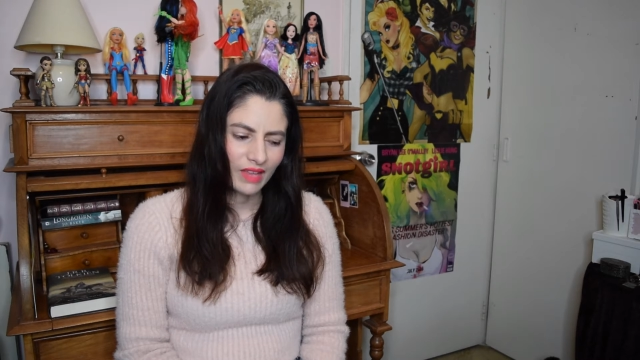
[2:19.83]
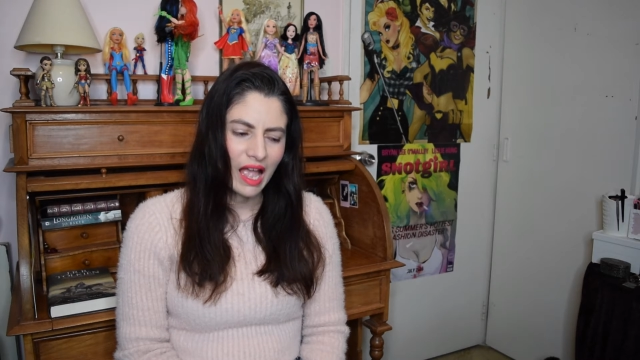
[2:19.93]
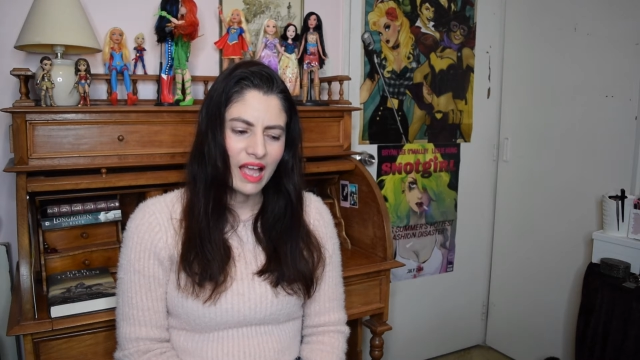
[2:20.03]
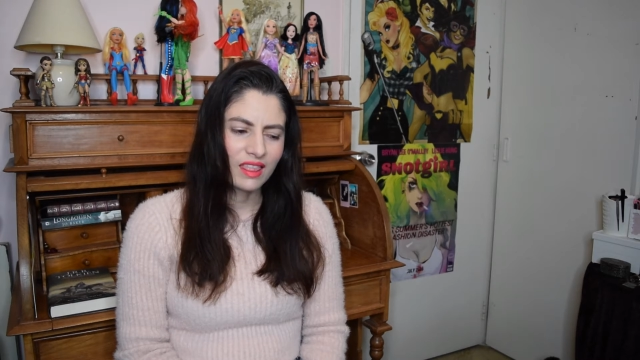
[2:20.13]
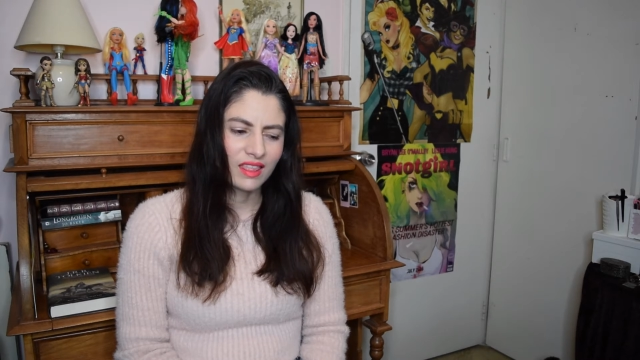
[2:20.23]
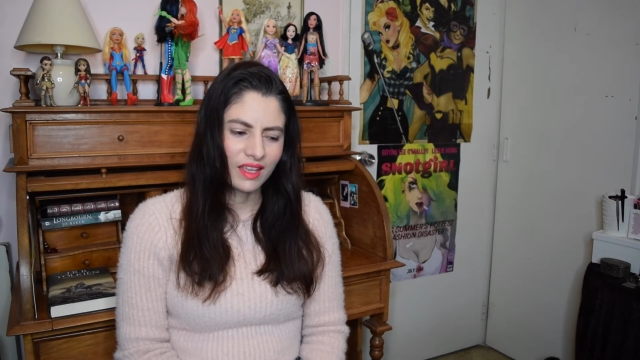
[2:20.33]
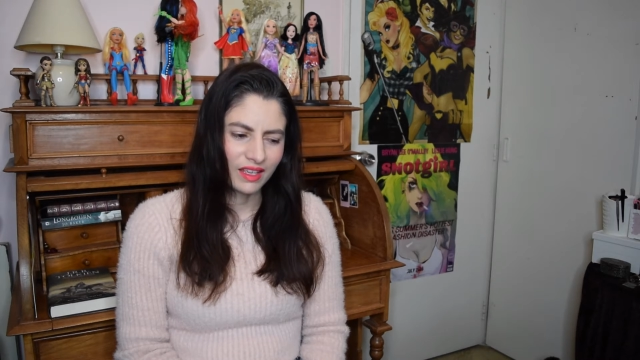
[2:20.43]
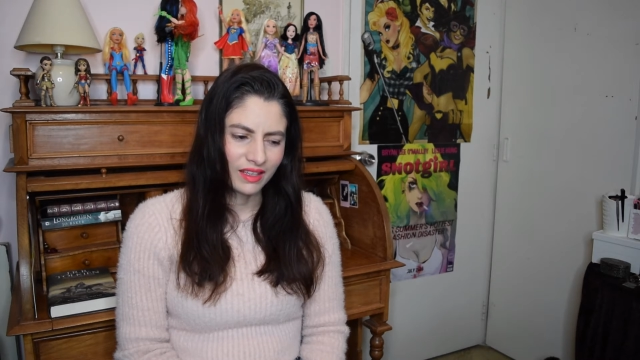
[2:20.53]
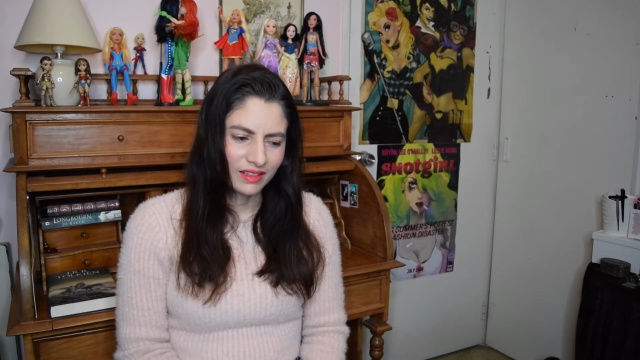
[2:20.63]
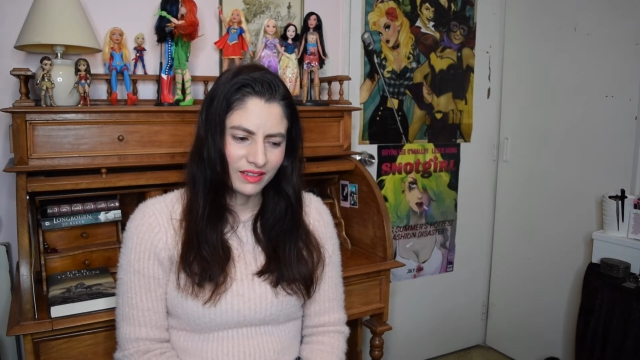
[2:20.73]
I
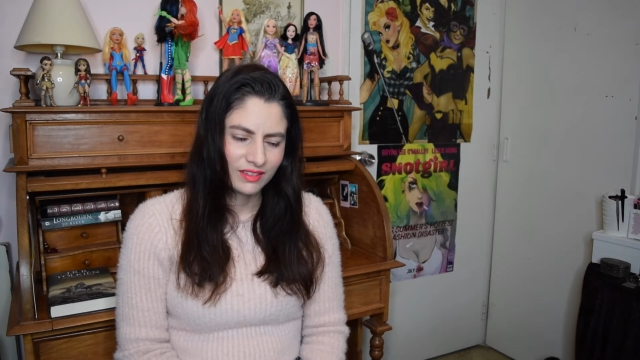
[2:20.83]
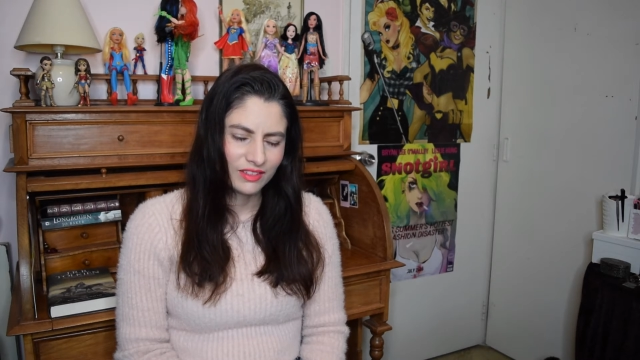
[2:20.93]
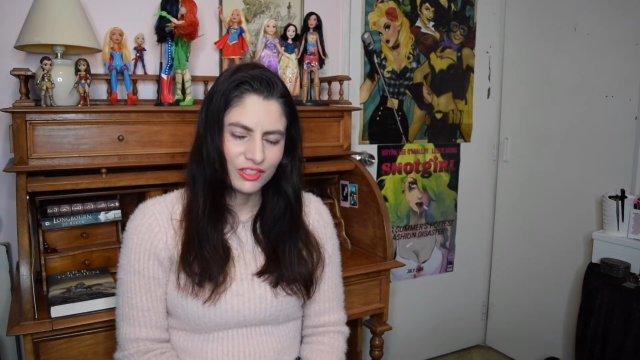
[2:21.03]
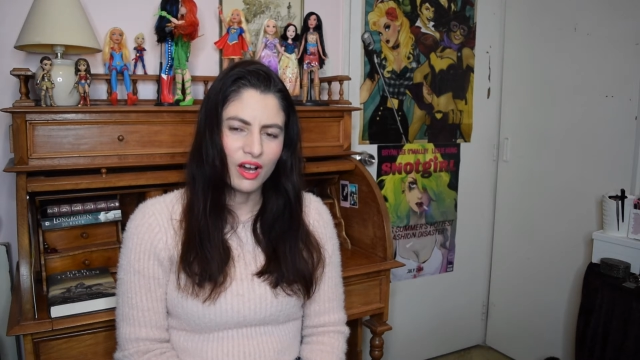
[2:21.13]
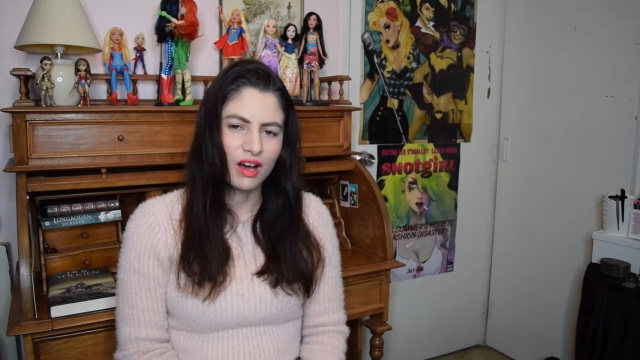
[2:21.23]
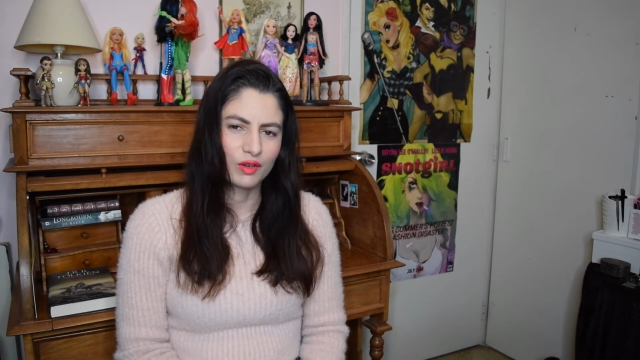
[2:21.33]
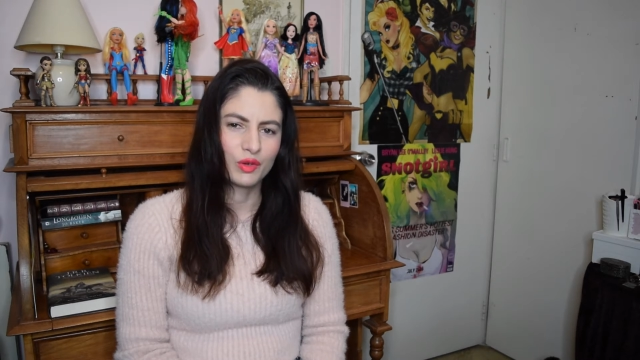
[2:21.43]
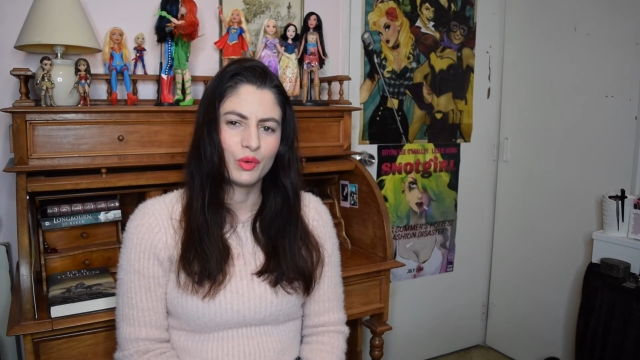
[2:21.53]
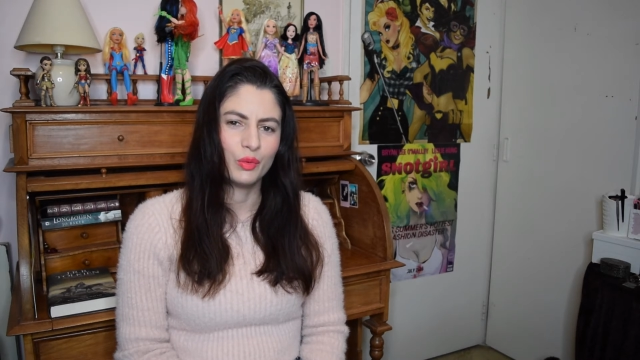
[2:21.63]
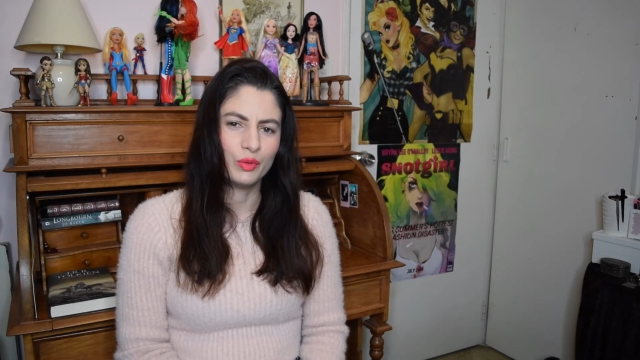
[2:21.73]
think
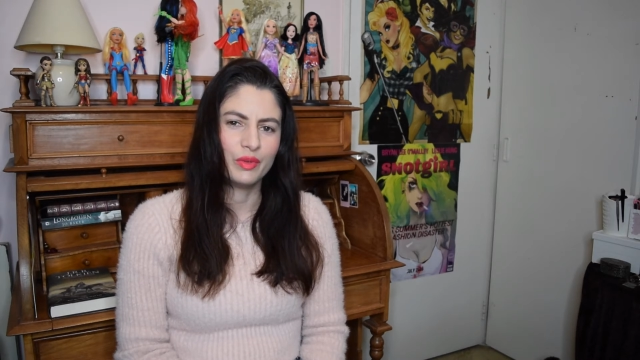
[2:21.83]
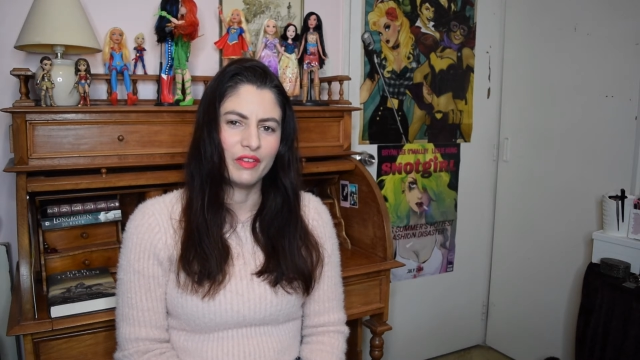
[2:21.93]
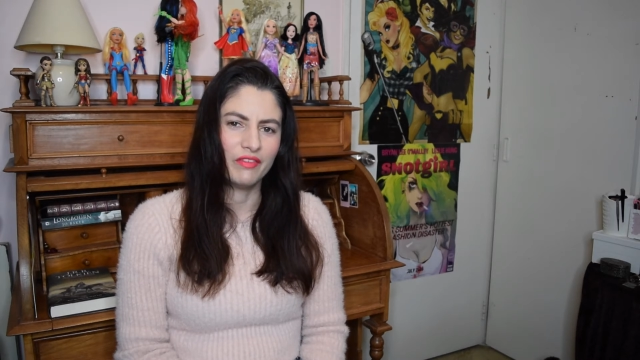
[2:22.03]
Doc would be a